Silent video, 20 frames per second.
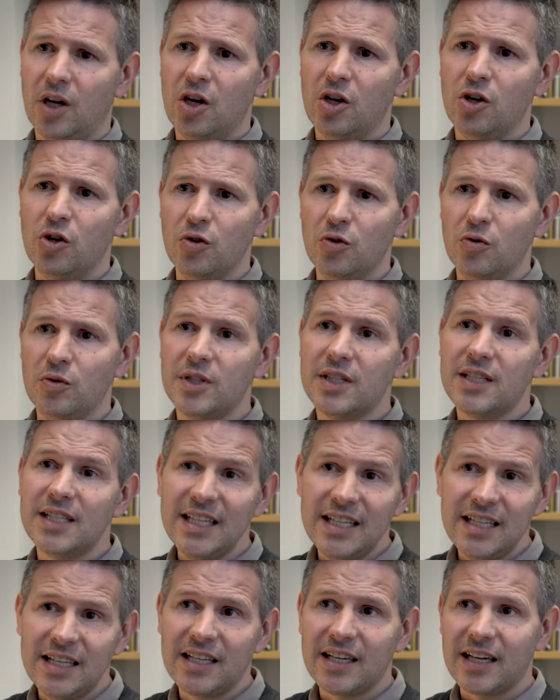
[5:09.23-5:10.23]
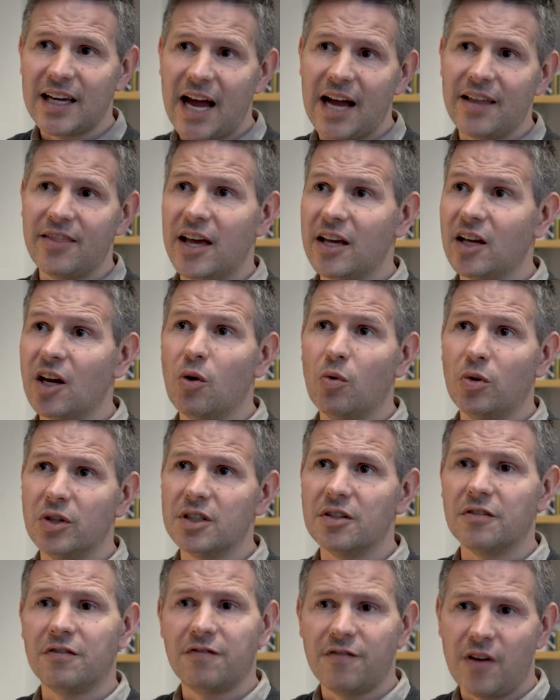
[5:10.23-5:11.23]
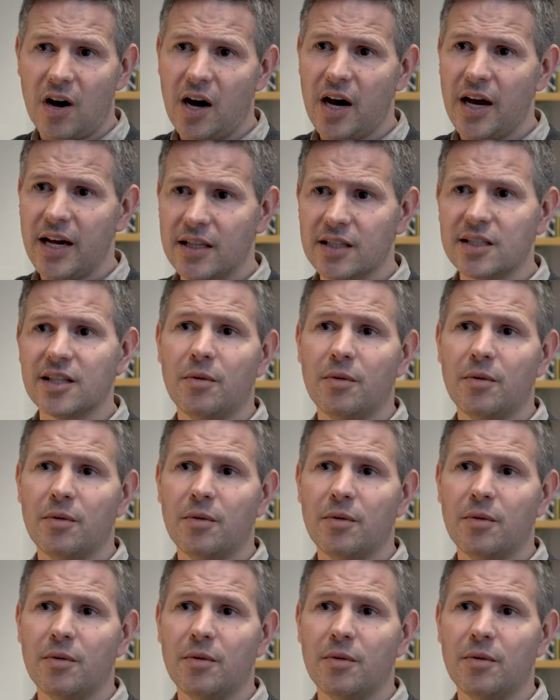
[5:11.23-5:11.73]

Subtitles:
who seek and then go on to find